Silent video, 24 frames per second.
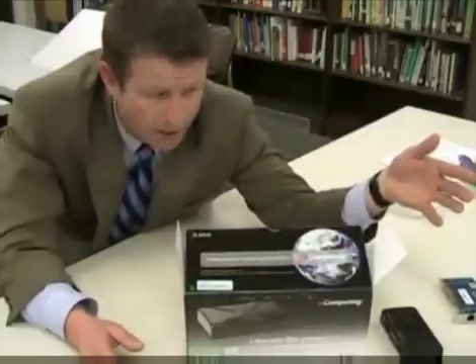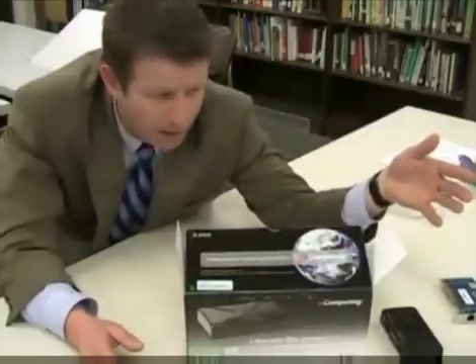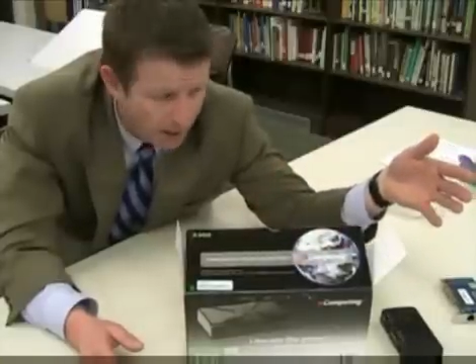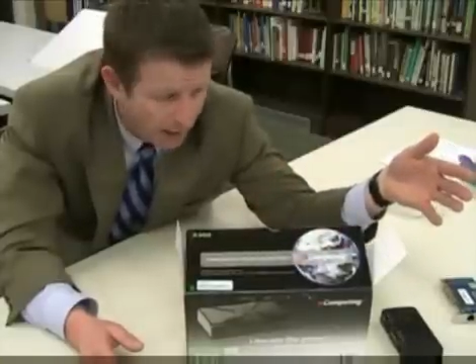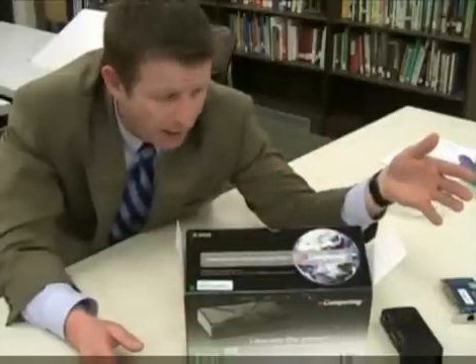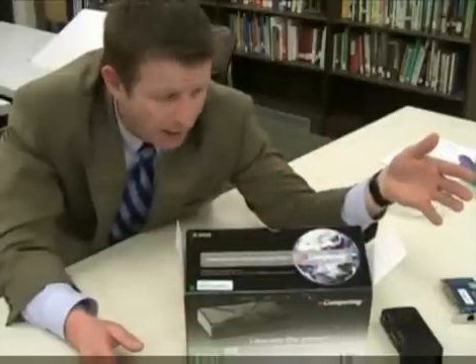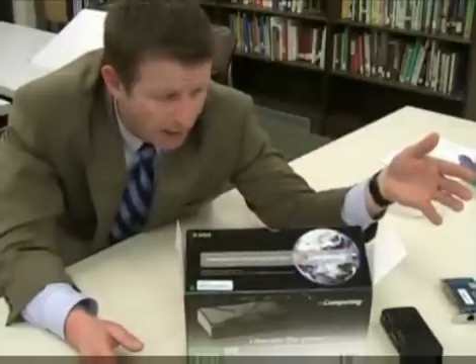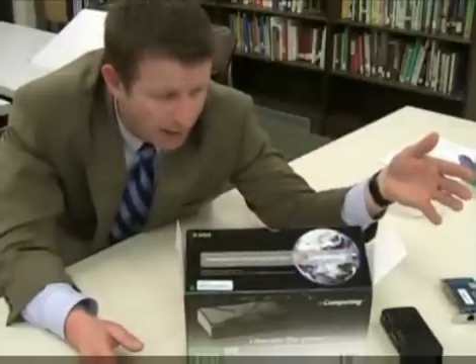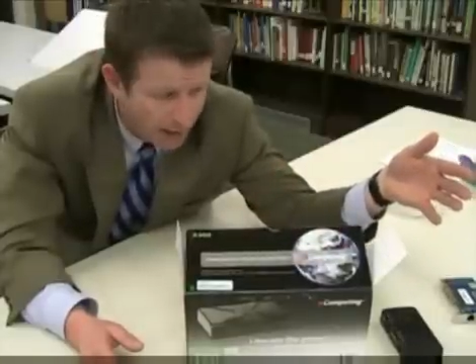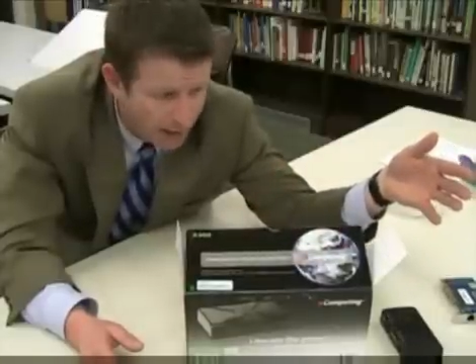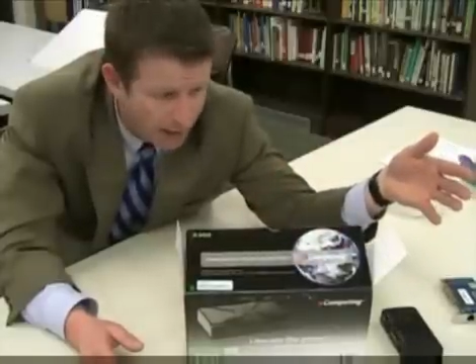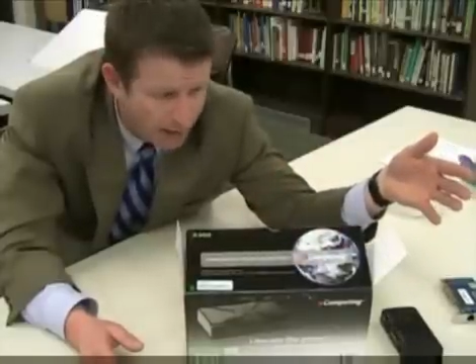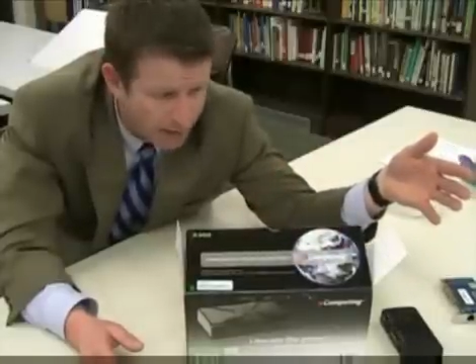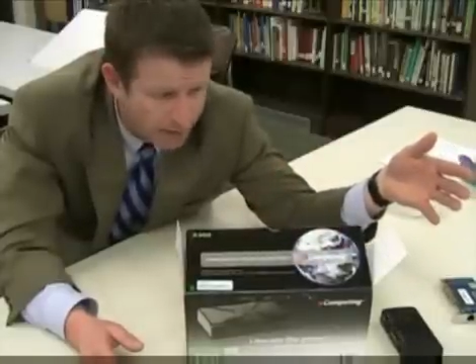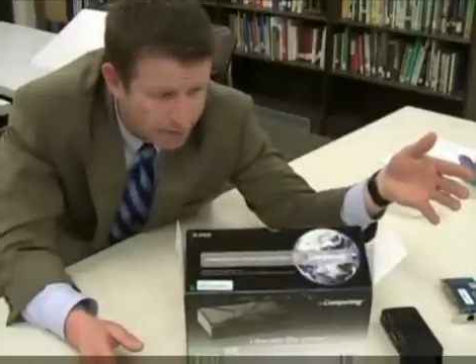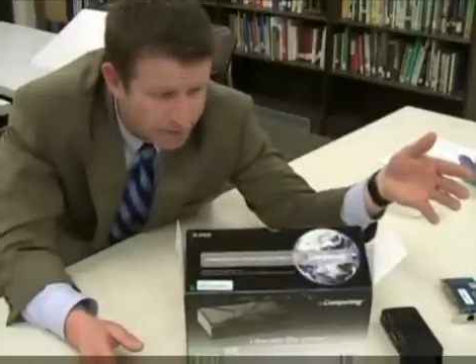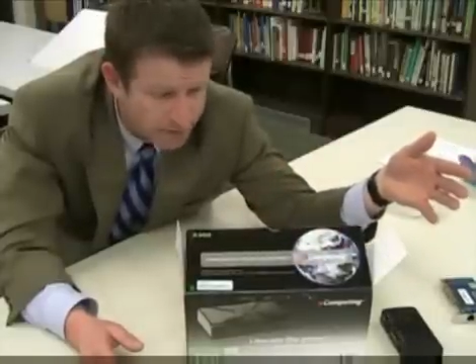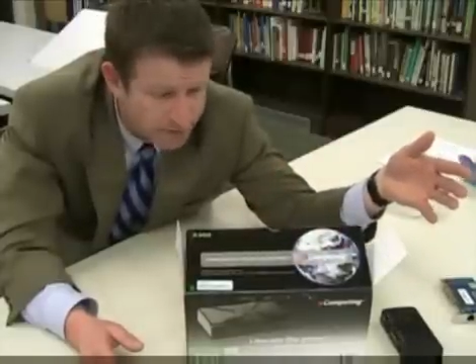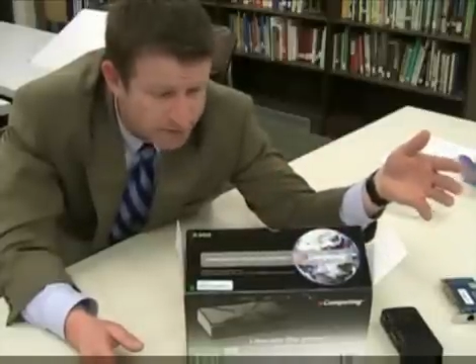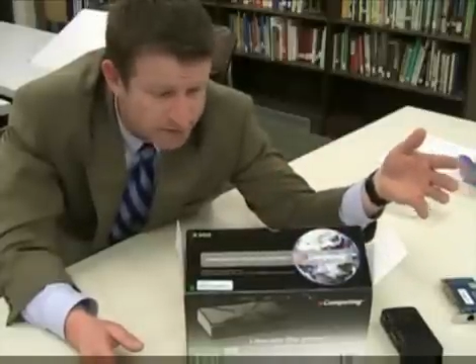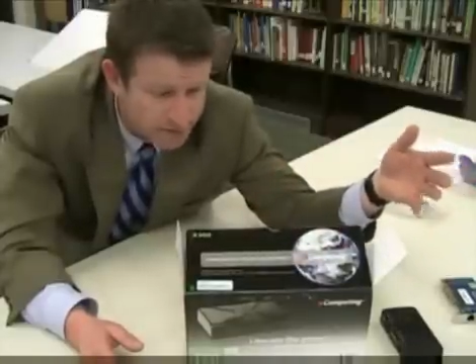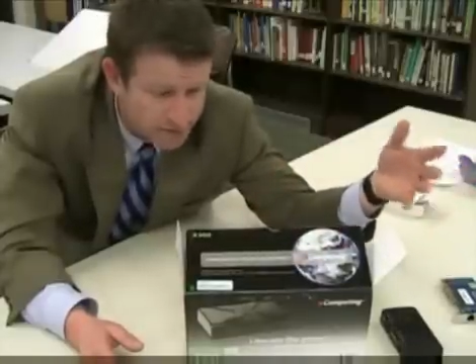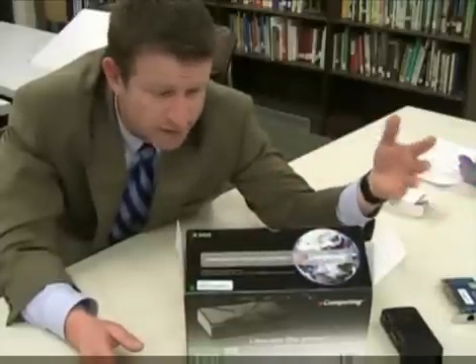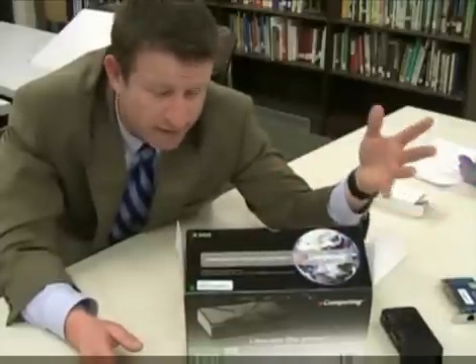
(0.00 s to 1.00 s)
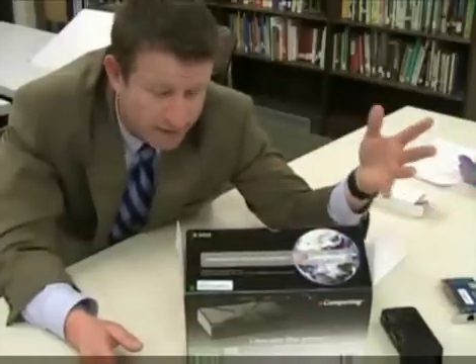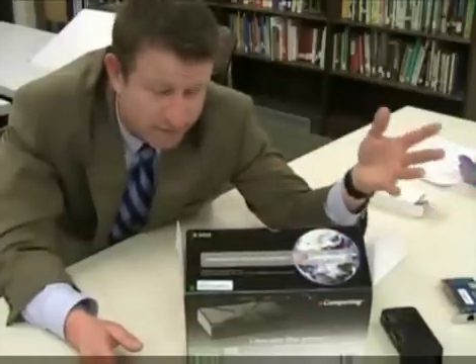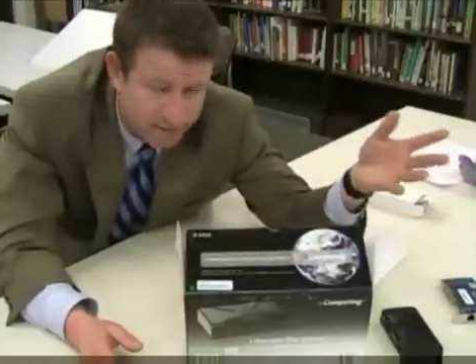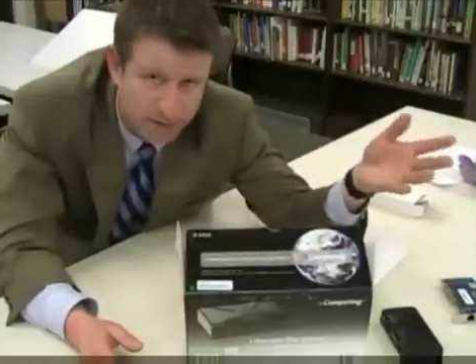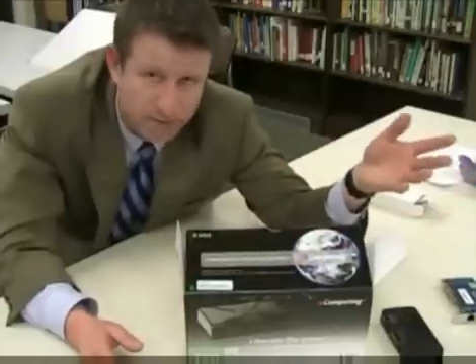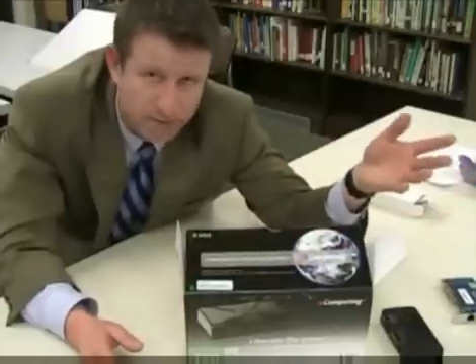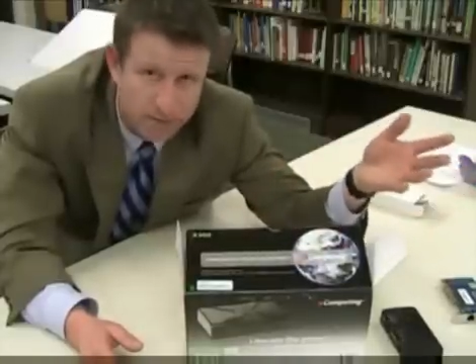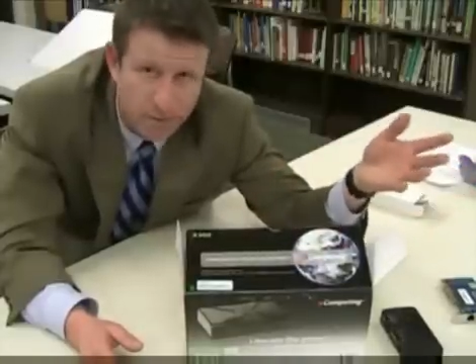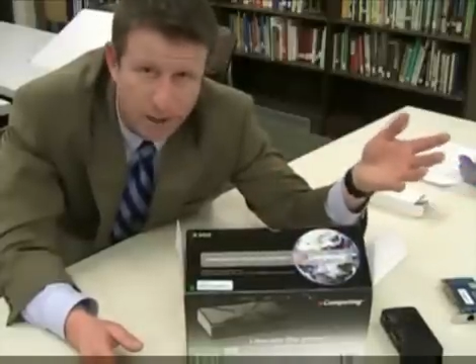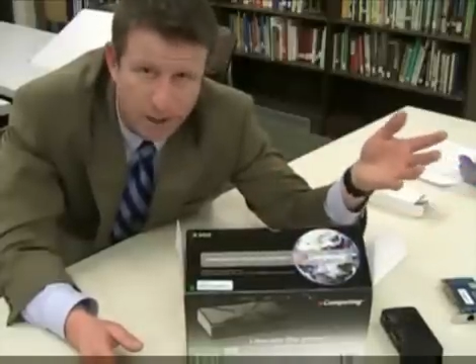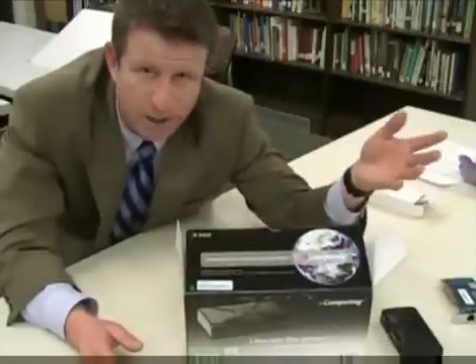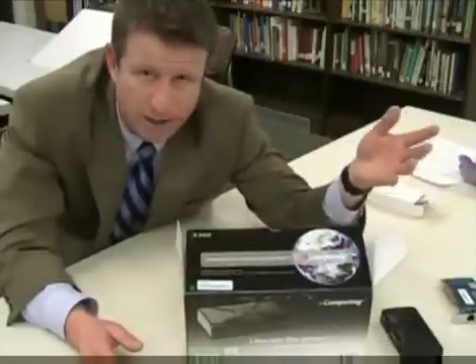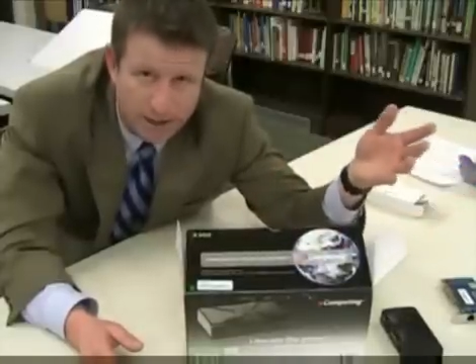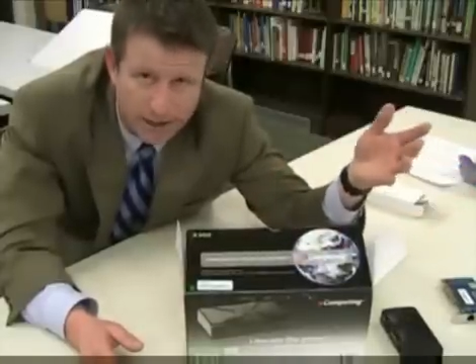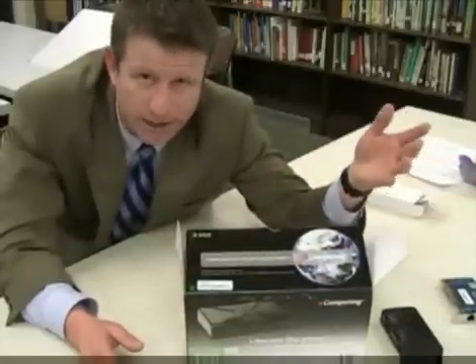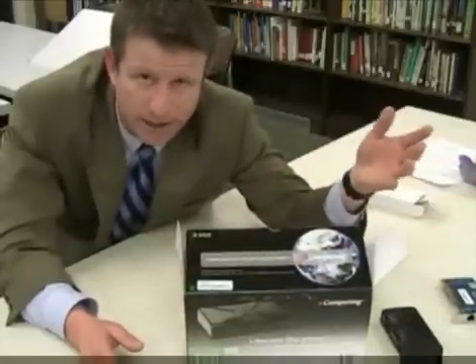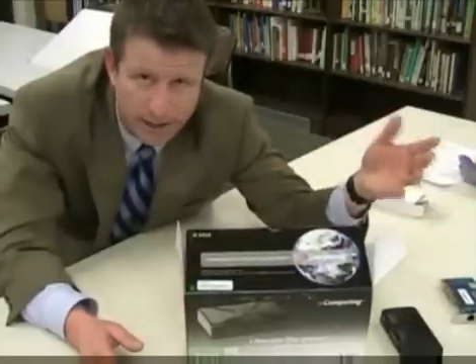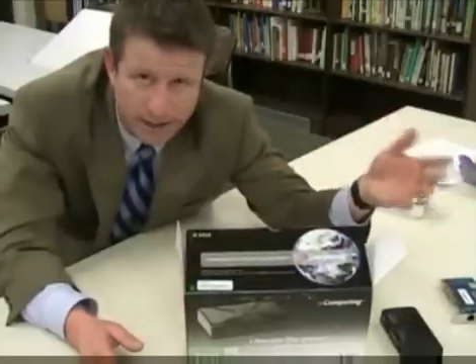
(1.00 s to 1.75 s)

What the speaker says: and saving money